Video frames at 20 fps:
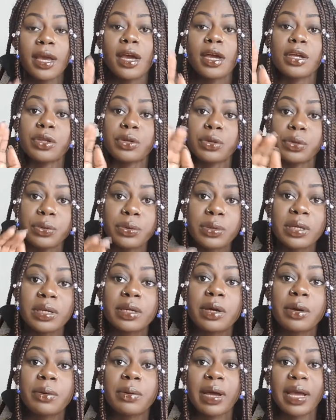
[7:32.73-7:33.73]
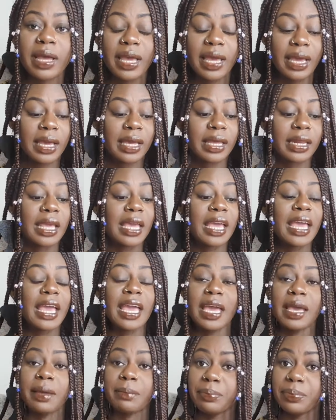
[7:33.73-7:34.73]
You can go ahead
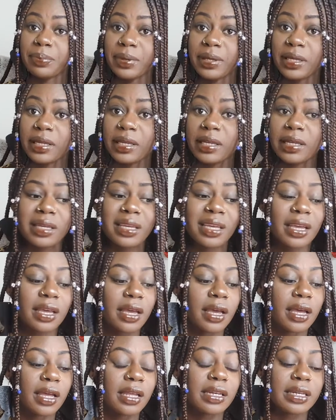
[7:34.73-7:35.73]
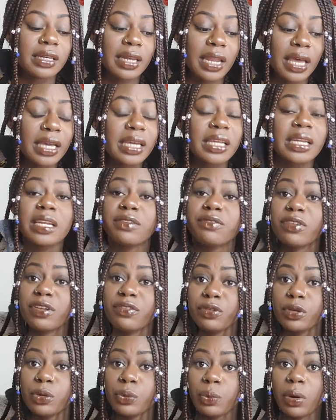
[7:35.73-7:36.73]
and be negative if
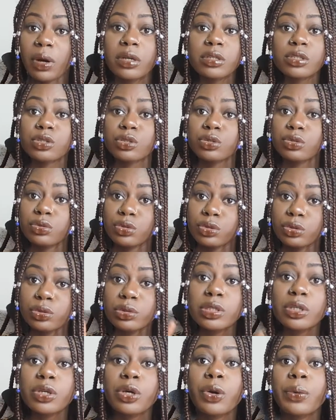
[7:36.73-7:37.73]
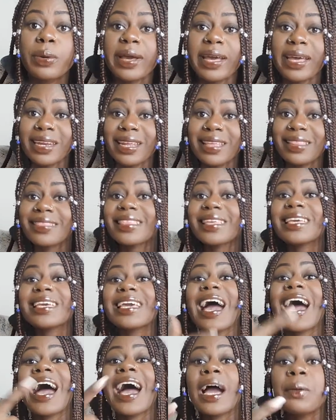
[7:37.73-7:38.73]
you want to. You can go ahead and think
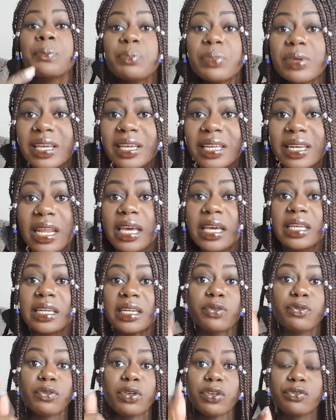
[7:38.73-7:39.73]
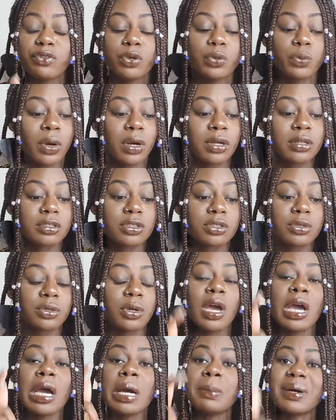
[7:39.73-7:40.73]
I'm being negative if you want to.
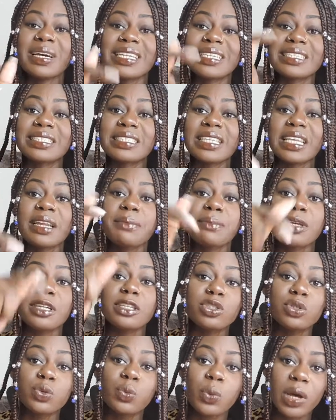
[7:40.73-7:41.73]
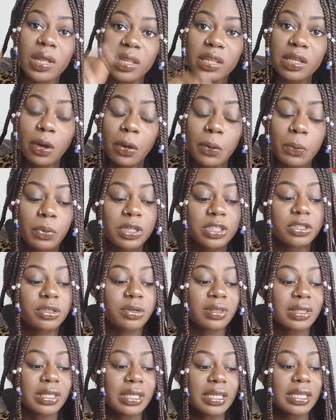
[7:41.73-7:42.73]
But instead of me dwelling on what you're
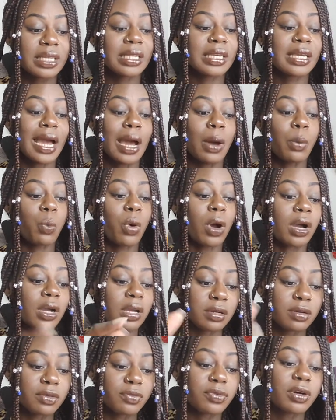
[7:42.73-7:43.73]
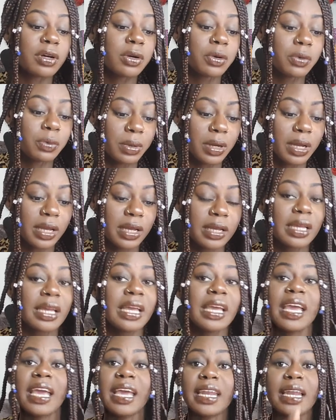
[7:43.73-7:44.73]
thinking, I'm walking the fuck away
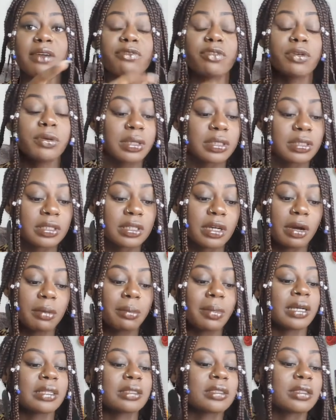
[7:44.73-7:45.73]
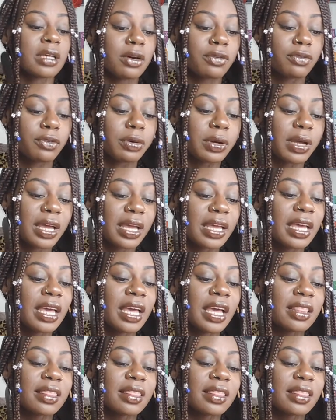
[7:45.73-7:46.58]
and I'm focusing on myself, okay?